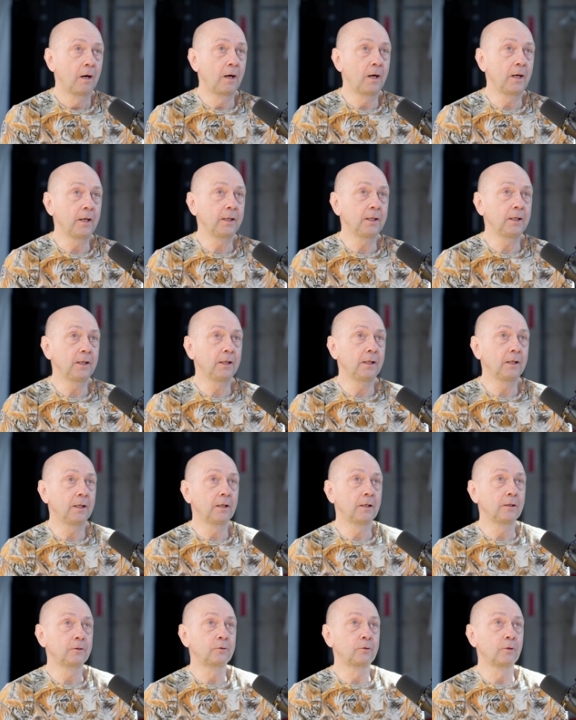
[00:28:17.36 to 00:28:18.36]

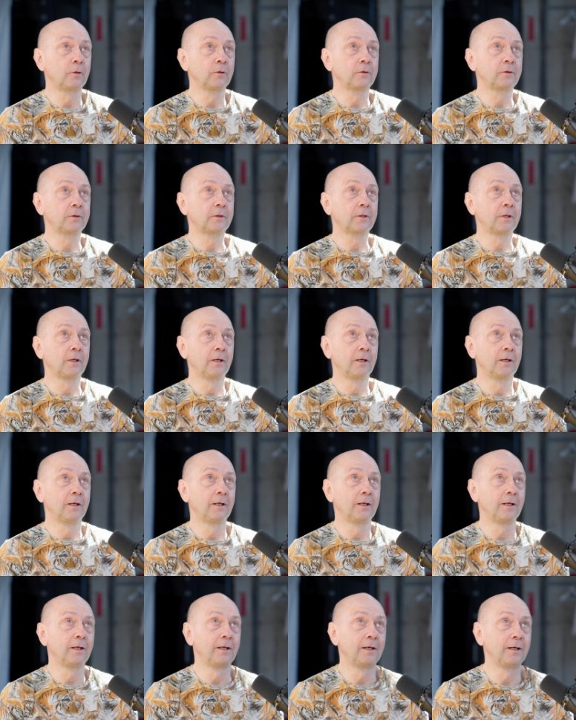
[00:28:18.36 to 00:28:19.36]
i uh,
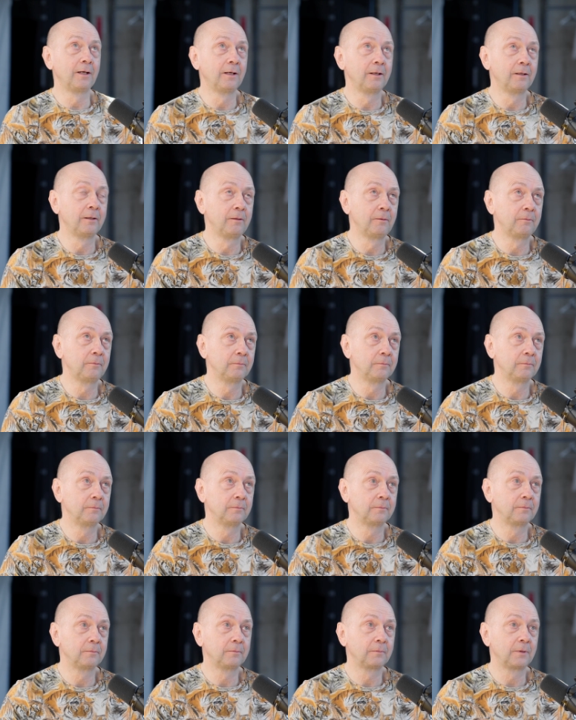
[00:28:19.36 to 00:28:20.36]
uh
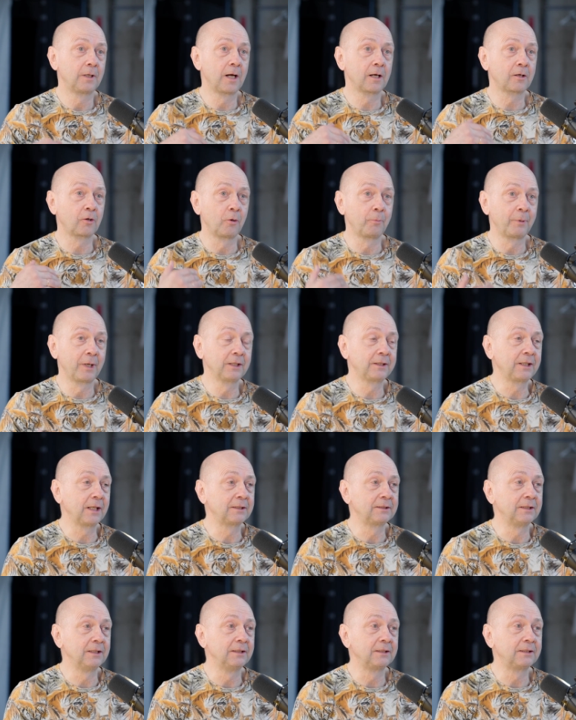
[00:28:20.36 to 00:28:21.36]

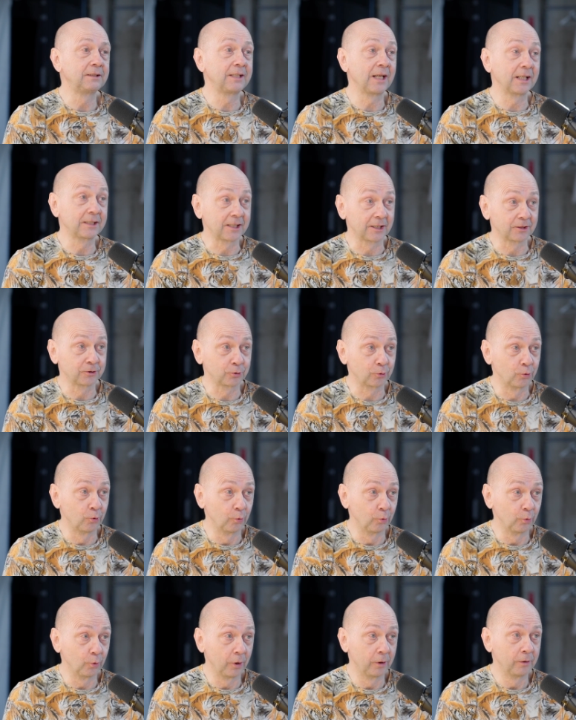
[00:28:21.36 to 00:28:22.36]
acrobatics in theater
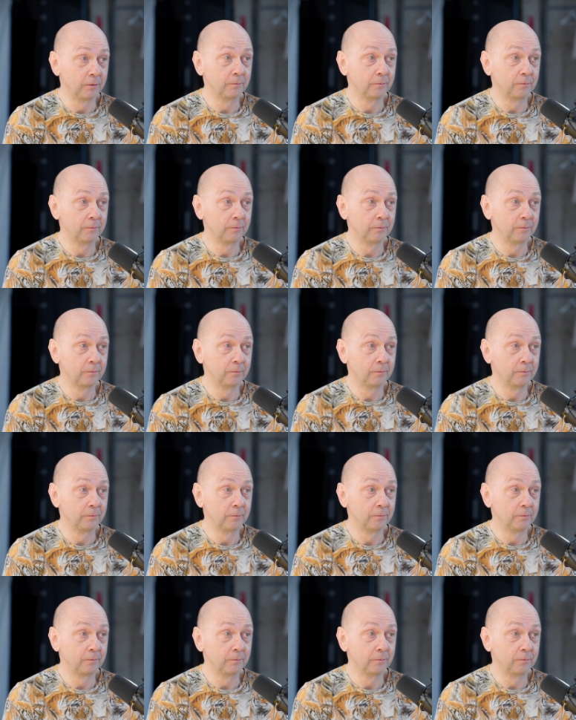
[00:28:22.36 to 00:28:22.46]
school